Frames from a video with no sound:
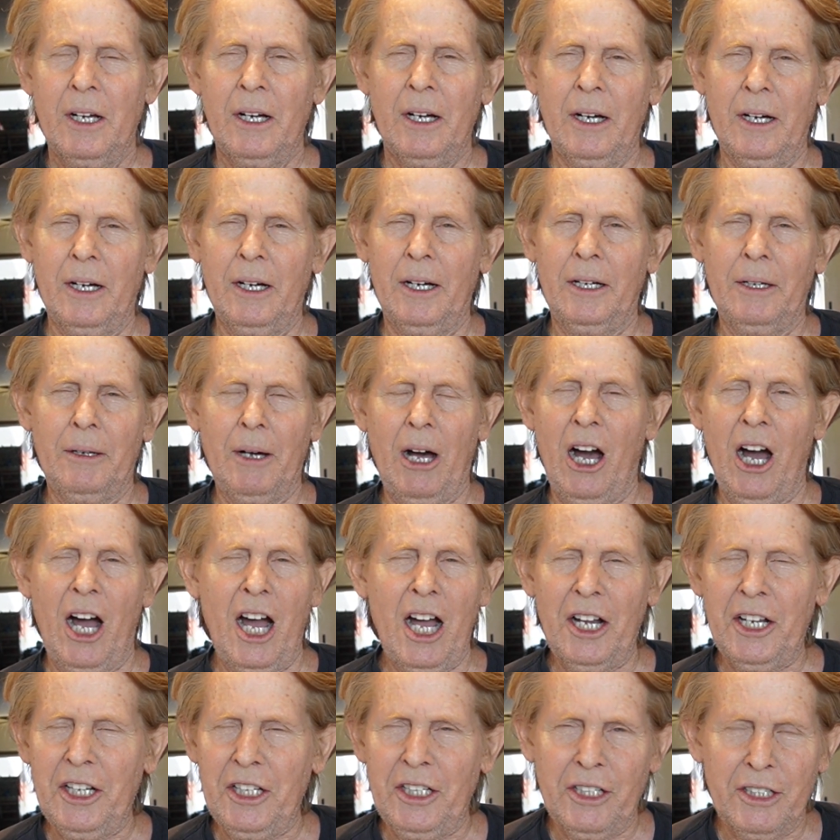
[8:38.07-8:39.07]

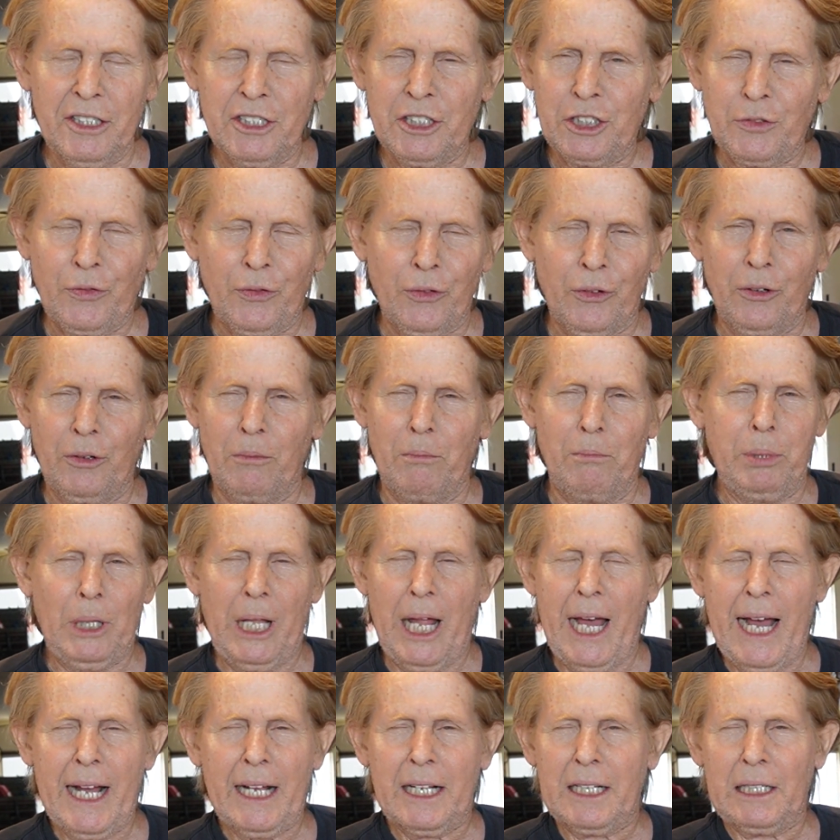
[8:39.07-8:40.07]
audience for
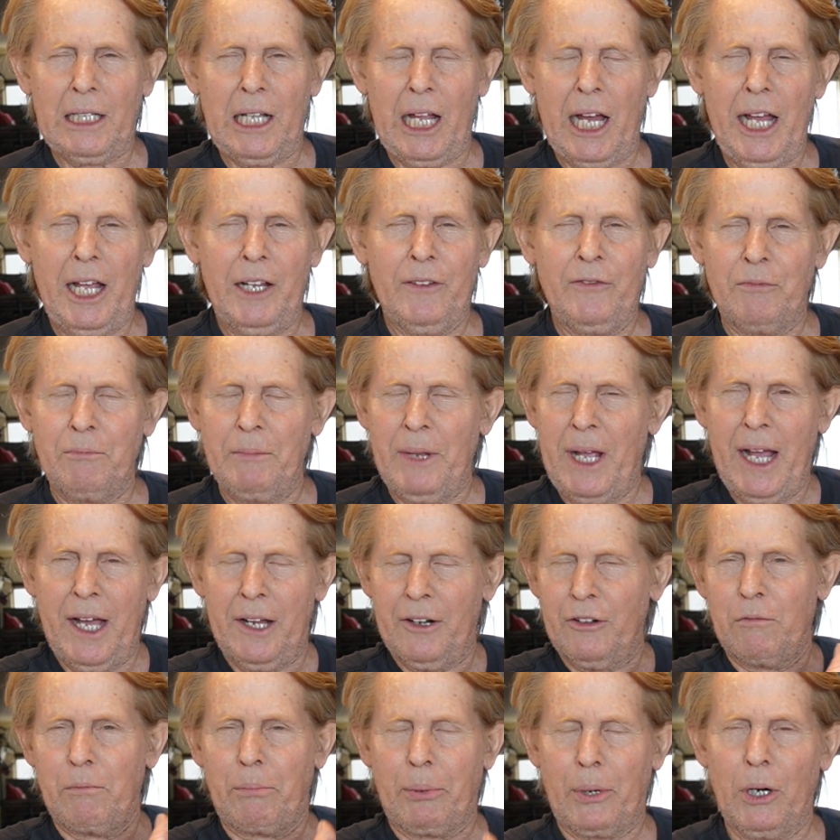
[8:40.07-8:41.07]
Black Lives
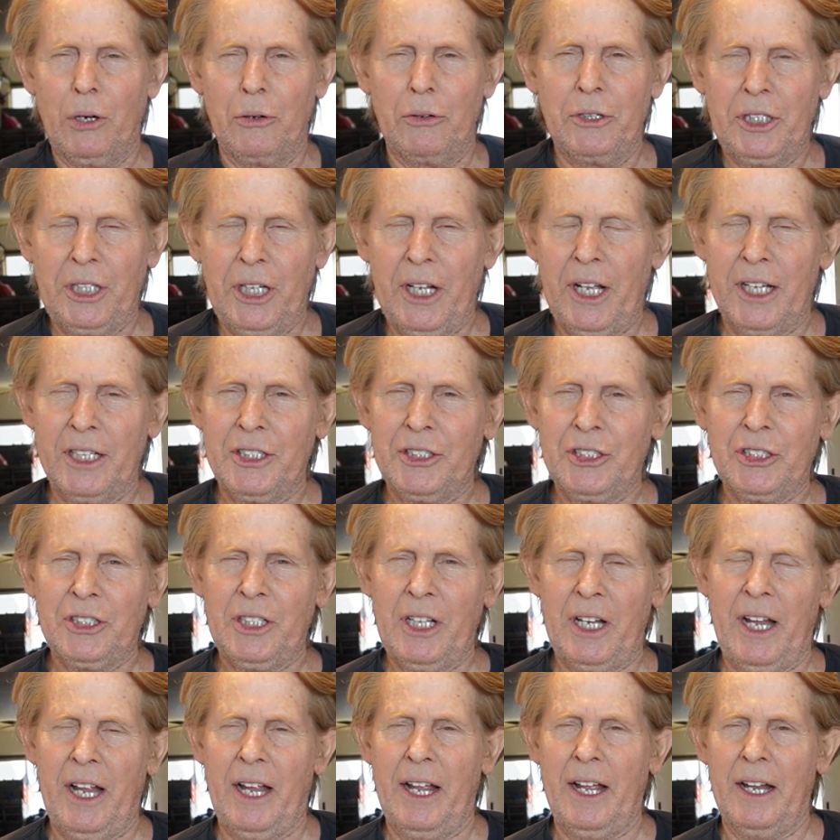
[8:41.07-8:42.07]
Matter
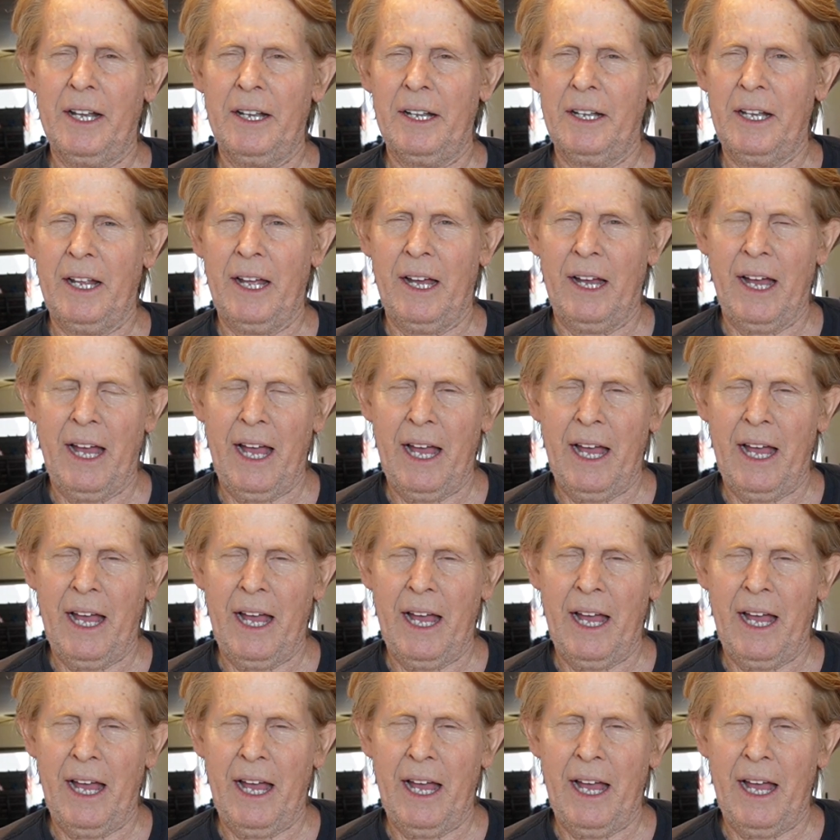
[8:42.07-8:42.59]
protests and